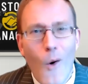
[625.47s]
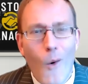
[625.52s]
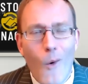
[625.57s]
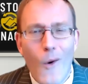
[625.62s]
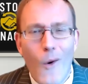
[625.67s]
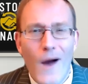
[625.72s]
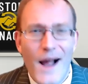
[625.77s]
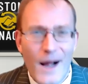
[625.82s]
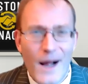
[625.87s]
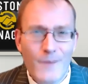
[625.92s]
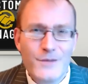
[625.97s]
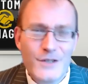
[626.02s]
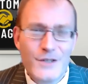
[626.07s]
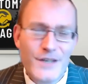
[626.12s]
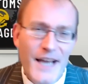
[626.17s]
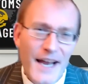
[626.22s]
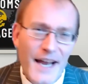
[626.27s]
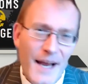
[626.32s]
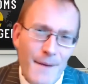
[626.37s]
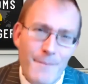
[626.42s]
or help you
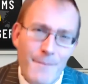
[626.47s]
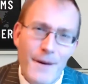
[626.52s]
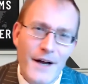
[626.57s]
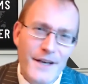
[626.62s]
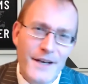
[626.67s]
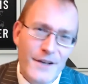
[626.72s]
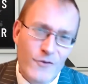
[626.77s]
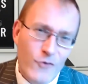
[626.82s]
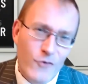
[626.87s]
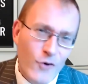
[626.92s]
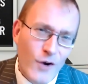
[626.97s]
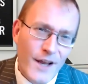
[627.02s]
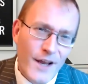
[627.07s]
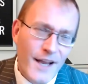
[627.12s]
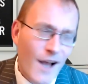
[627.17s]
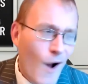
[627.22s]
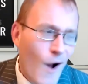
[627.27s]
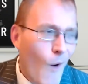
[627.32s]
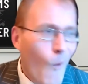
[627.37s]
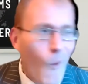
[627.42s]
get a binding
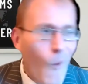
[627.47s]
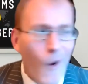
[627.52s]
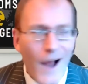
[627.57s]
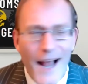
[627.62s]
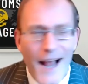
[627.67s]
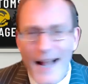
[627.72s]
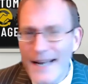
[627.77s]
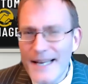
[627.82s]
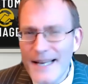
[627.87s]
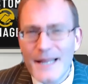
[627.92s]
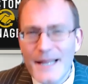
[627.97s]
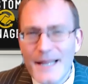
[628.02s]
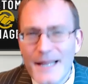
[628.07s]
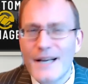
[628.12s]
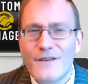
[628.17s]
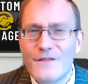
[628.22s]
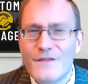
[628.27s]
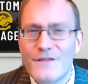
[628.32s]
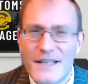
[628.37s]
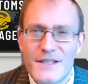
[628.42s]
ruling or
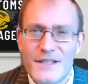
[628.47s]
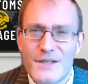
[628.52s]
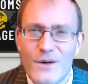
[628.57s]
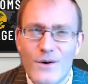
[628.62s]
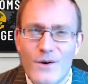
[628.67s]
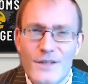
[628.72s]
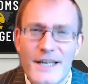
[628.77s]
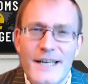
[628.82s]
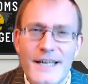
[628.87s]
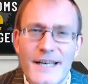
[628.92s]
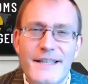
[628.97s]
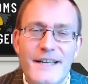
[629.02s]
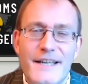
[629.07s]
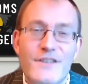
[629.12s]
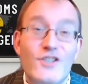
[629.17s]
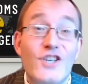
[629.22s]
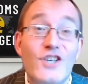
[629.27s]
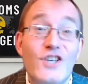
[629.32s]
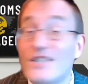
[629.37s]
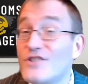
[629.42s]
anything of that sort,
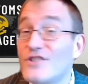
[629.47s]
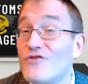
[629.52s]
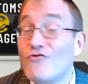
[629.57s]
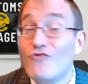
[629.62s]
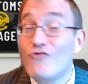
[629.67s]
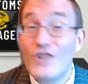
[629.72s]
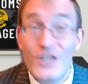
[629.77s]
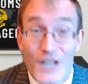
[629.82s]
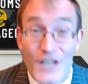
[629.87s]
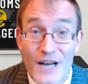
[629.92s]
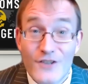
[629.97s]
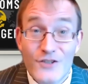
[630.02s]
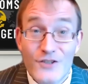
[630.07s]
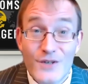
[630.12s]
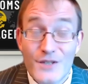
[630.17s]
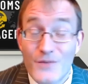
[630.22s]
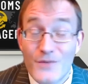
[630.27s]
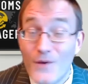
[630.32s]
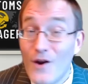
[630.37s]
then just reach out to us.